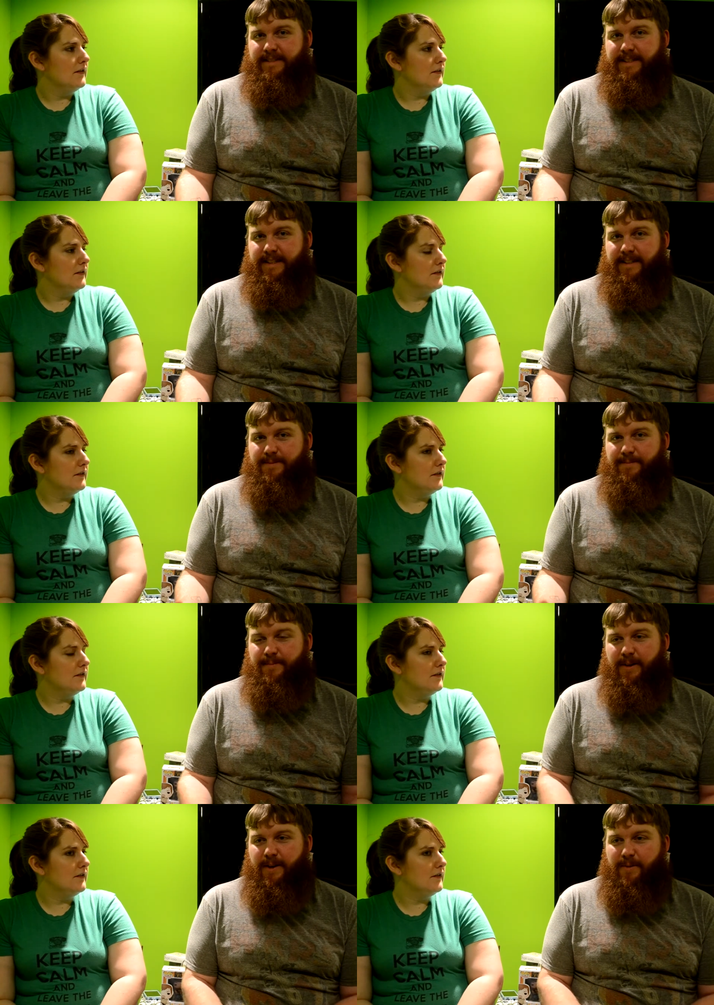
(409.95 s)
Speaker 1: since
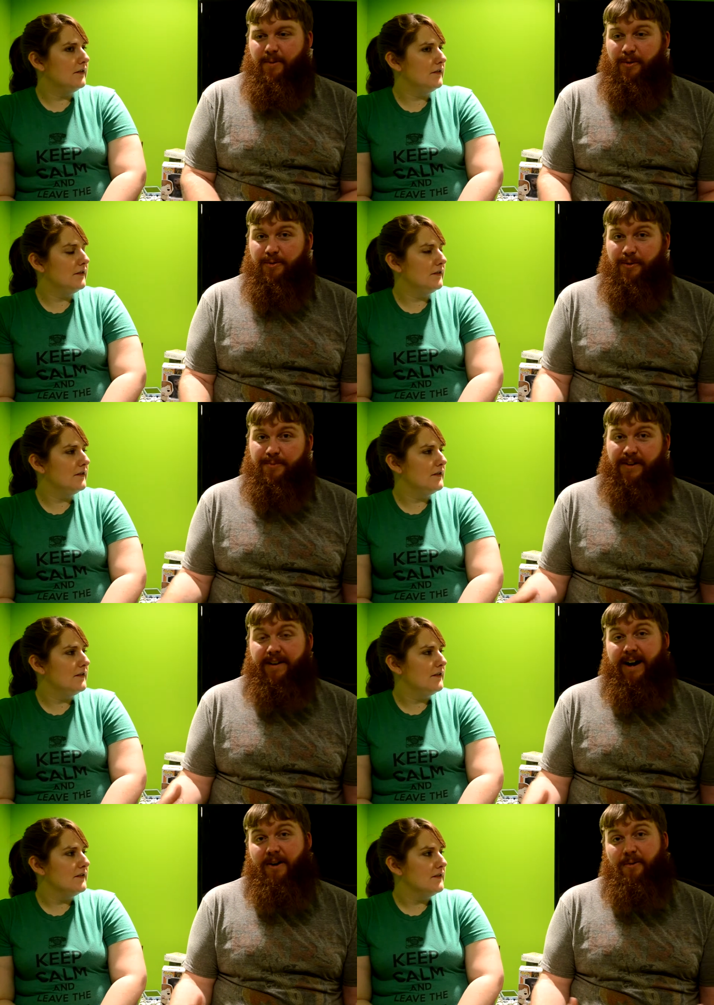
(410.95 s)
both groups
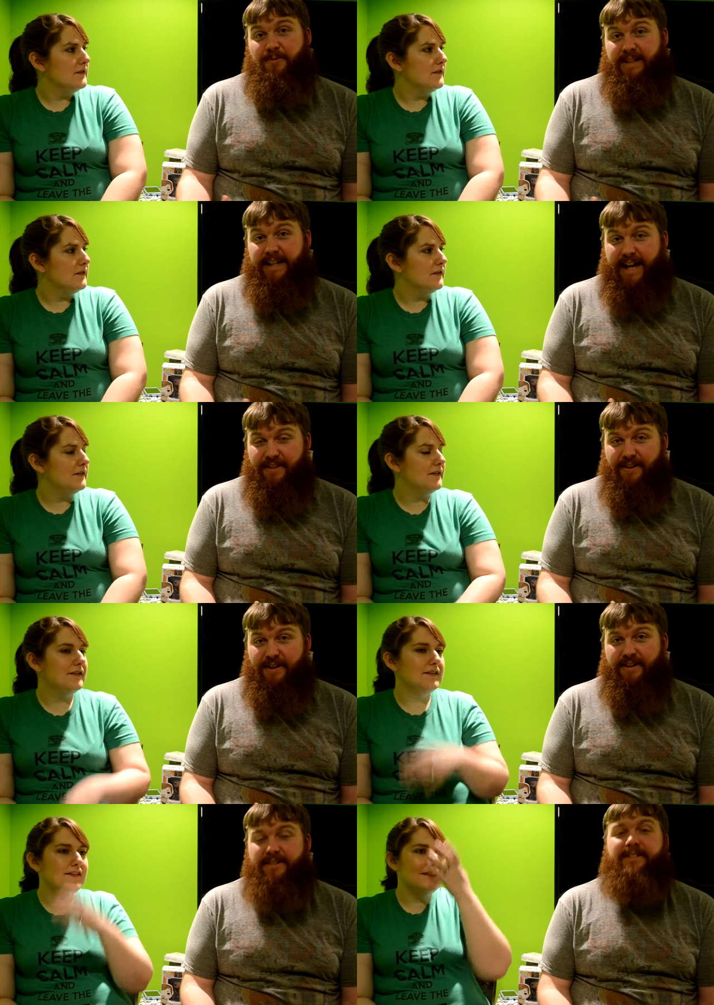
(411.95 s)
are now
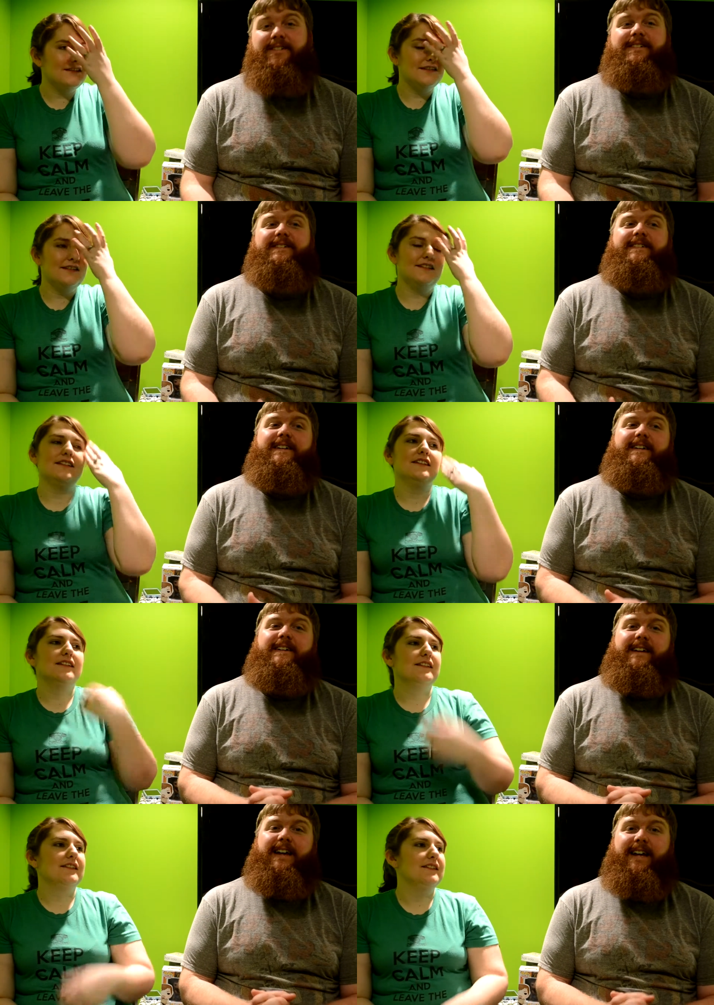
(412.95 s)
together,
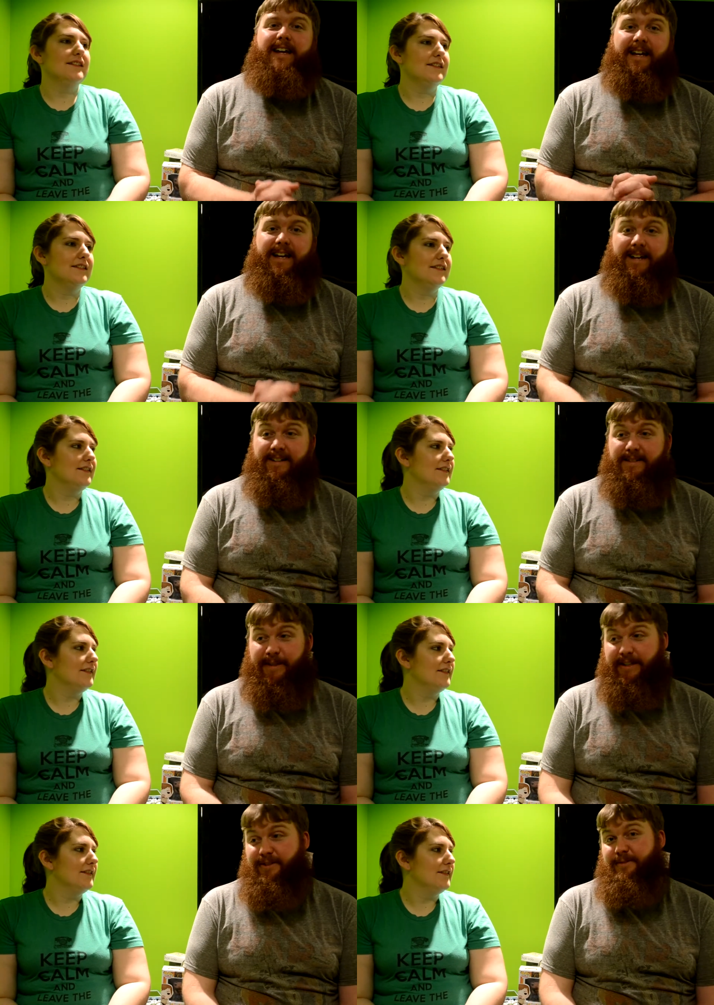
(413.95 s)
it is
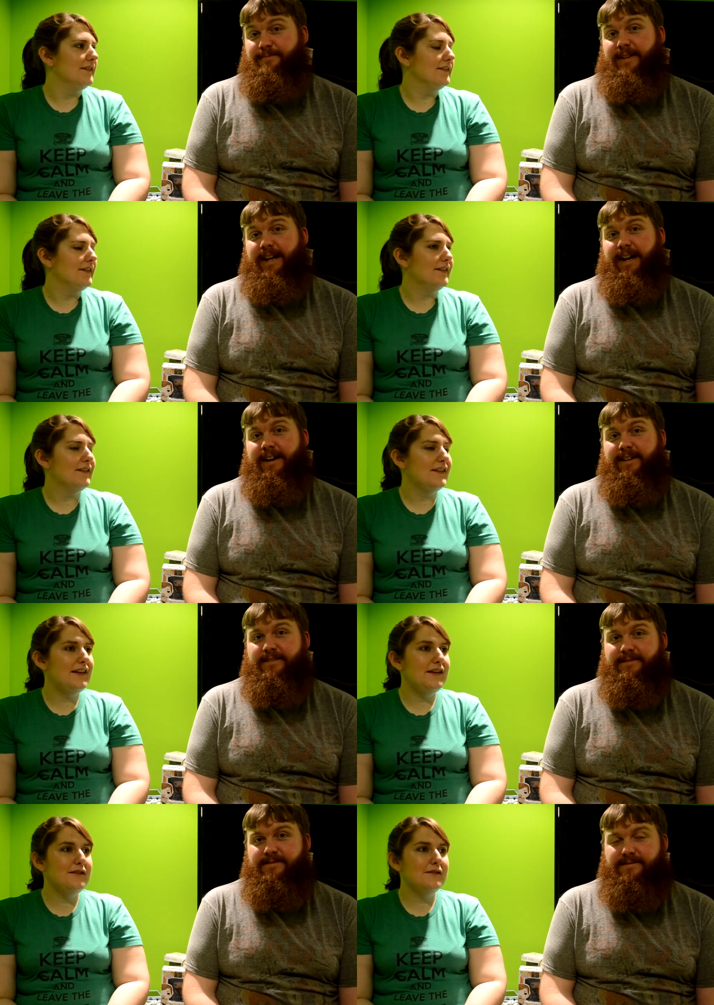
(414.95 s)
a big group and
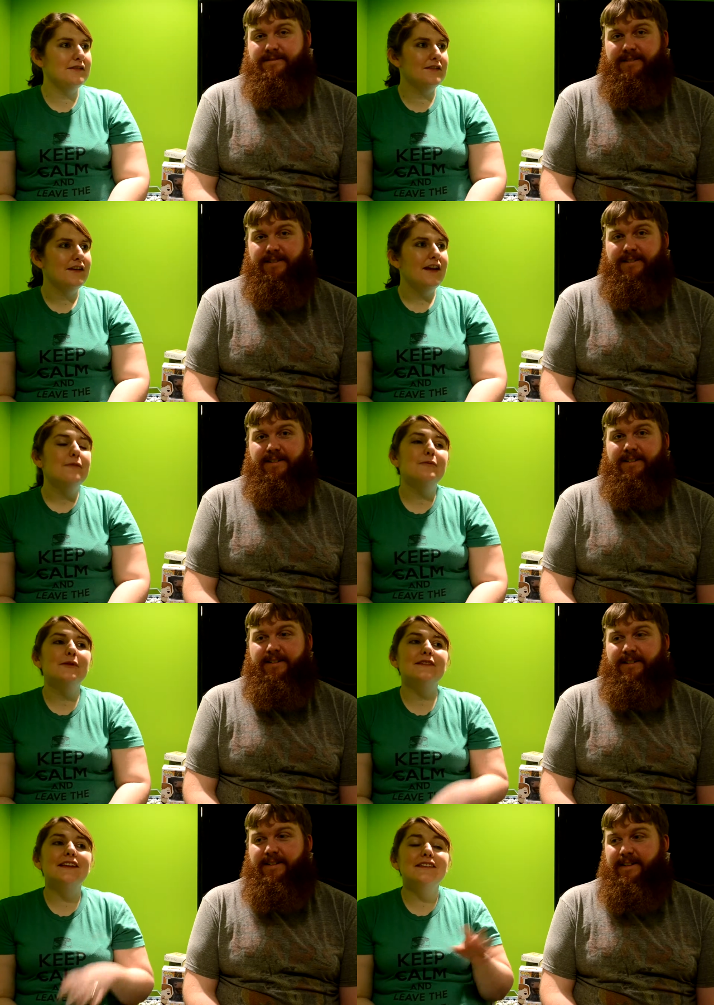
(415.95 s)
Speaker 2: huge.
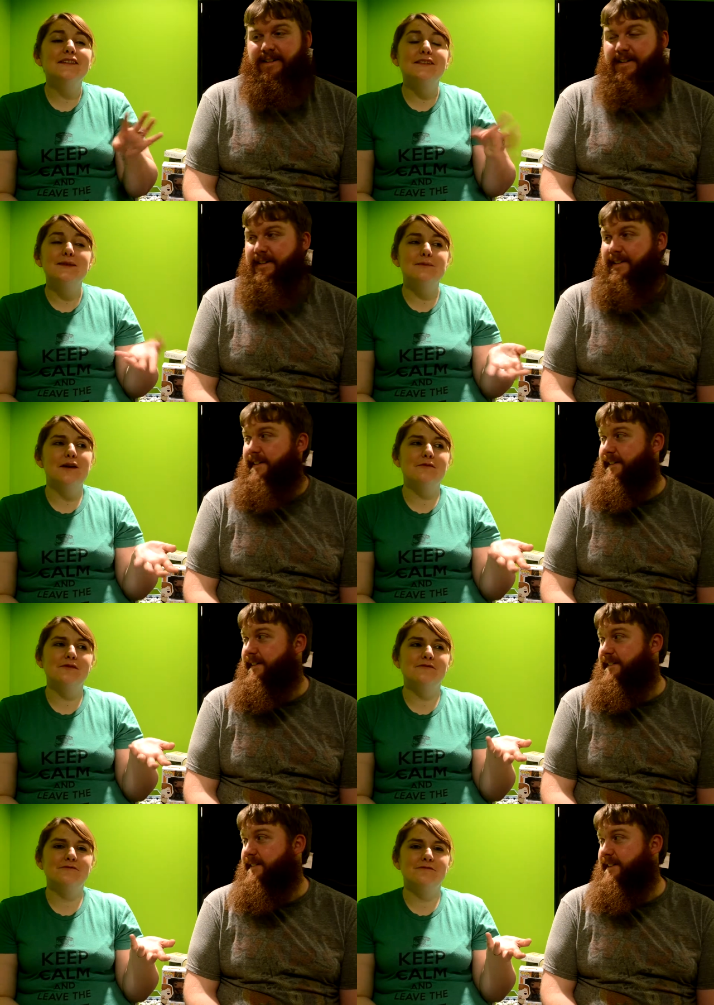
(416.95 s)
But that's also a
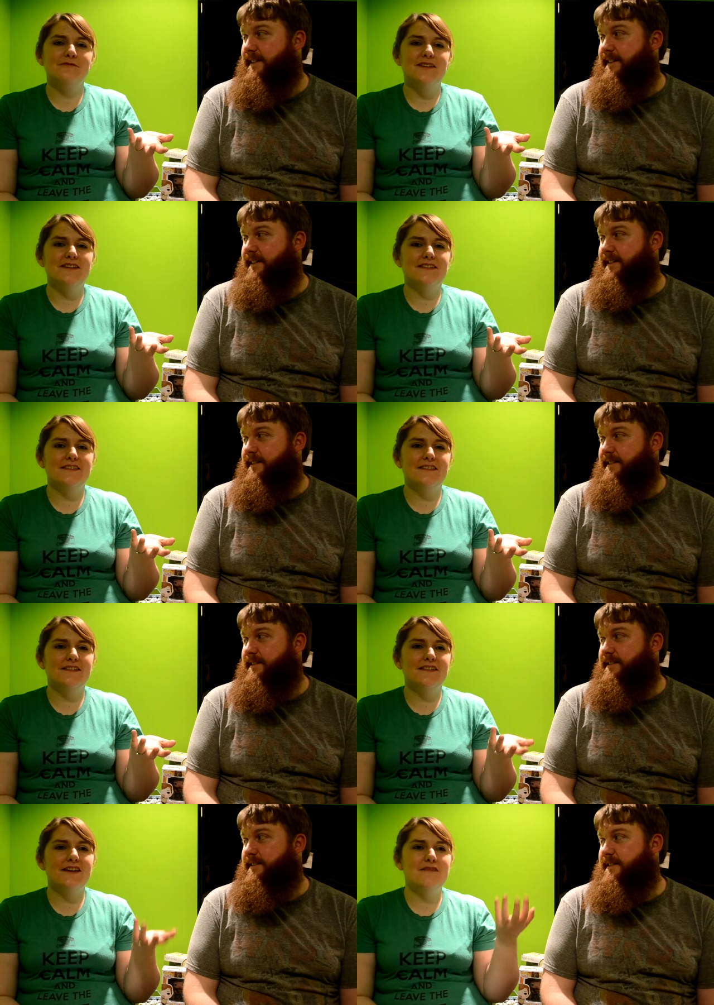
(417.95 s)
problem because
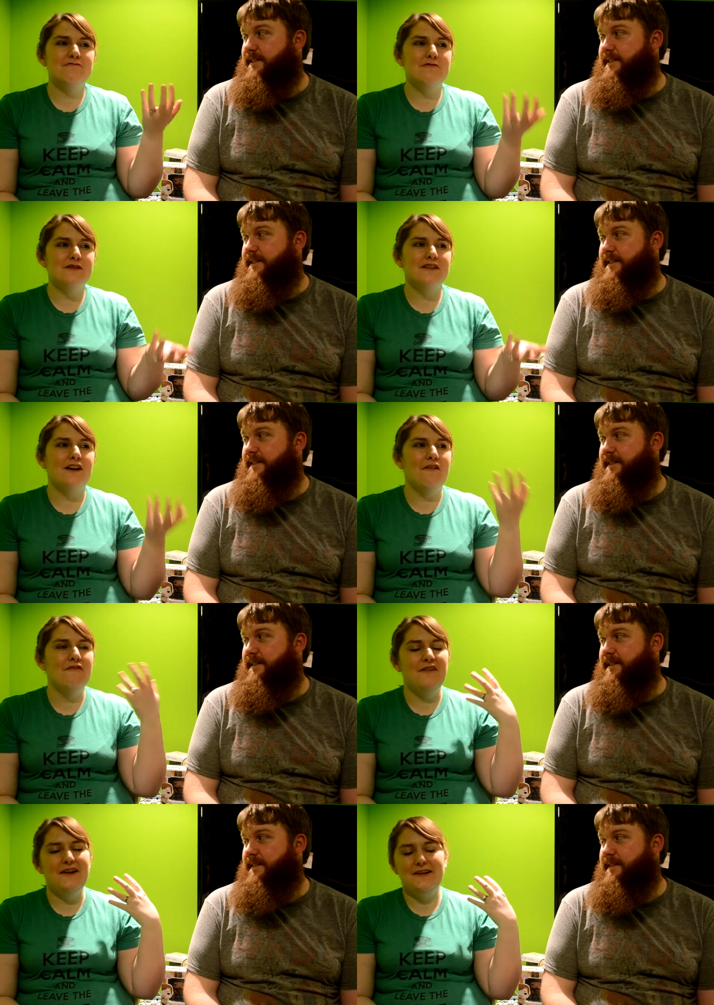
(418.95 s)
you're gonna have more
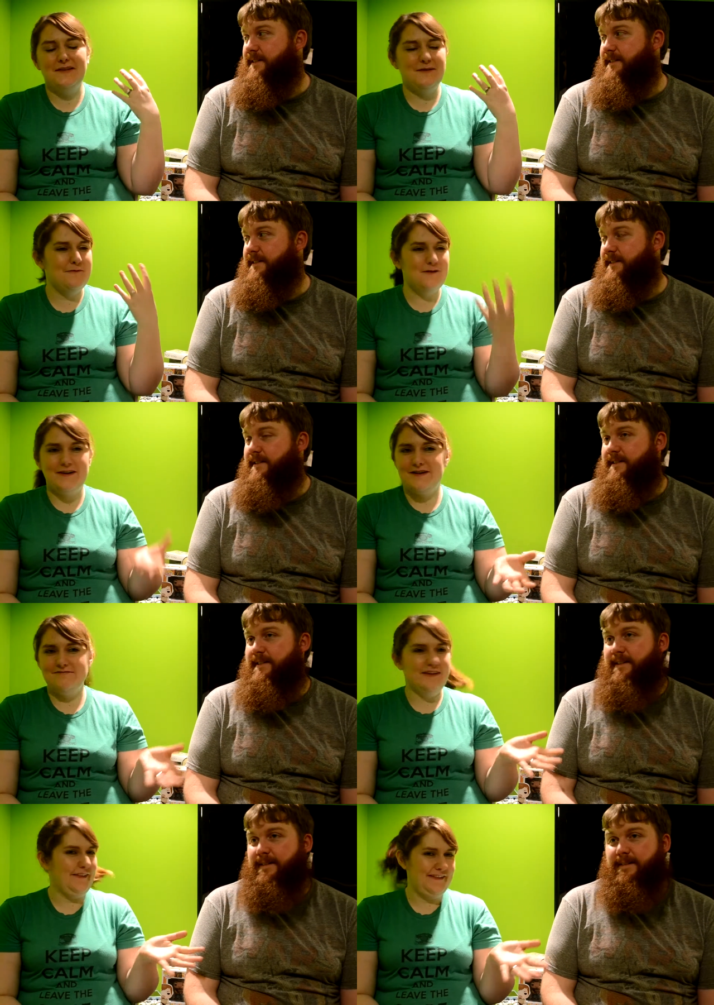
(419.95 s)
conflicts, more
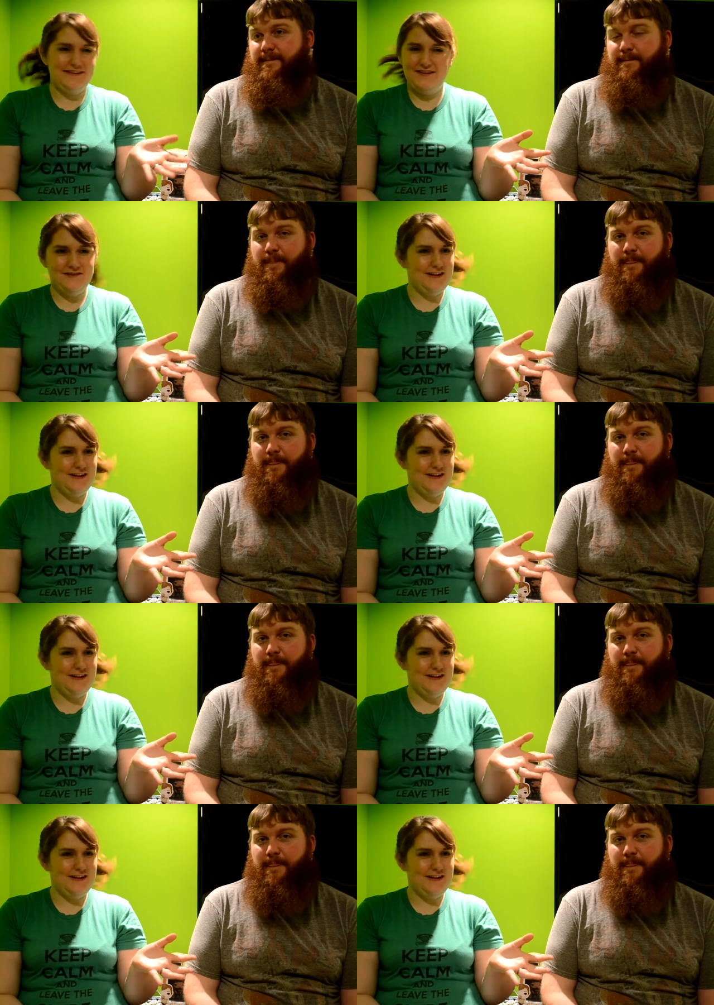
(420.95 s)
mouths to